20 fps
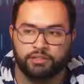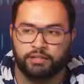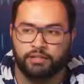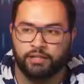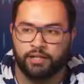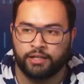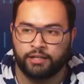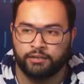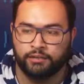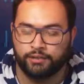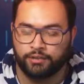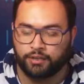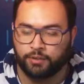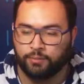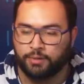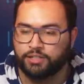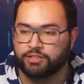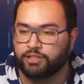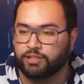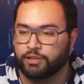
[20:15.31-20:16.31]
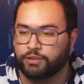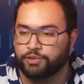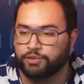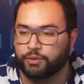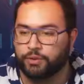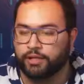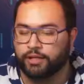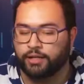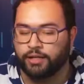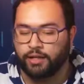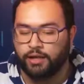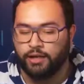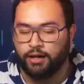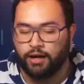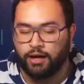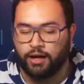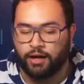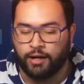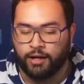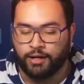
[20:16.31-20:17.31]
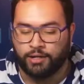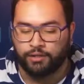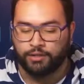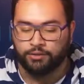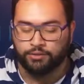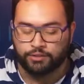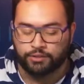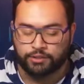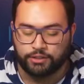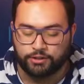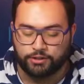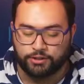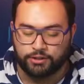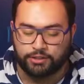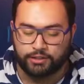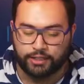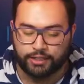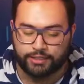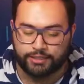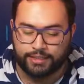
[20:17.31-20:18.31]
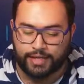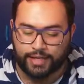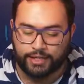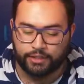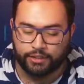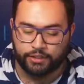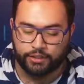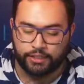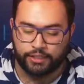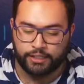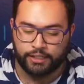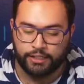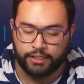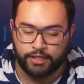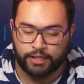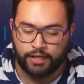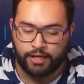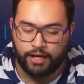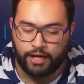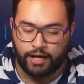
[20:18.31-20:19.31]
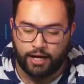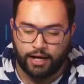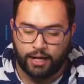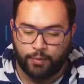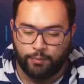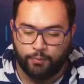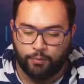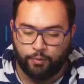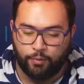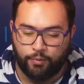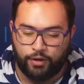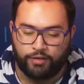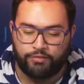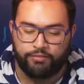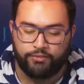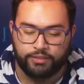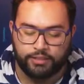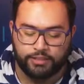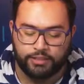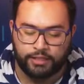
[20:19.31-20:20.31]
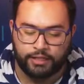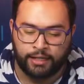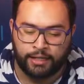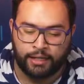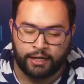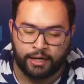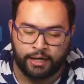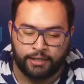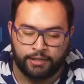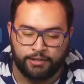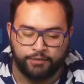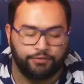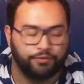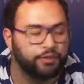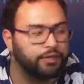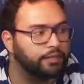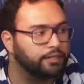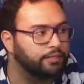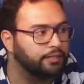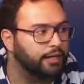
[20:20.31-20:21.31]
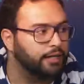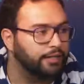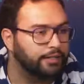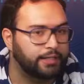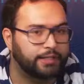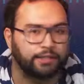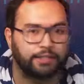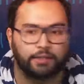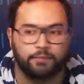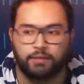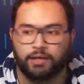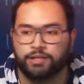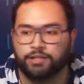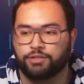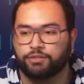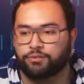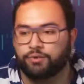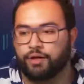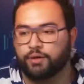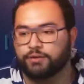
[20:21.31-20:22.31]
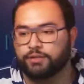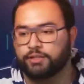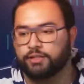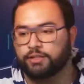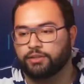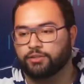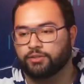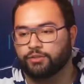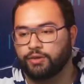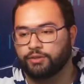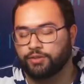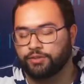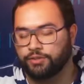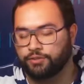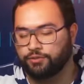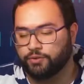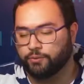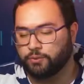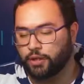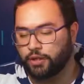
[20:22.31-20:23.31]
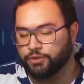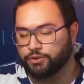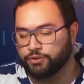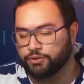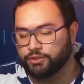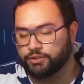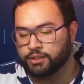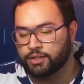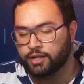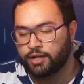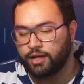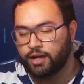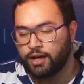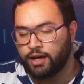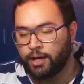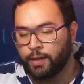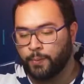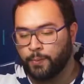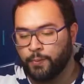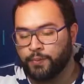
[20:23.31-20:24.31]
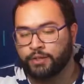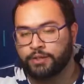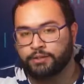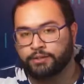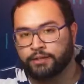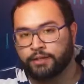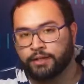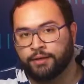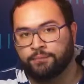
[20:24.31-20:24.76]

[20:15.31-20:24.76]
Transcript: and the commits that you're doing. And you'll see us actually referencing different Git commands throughout the different modules. But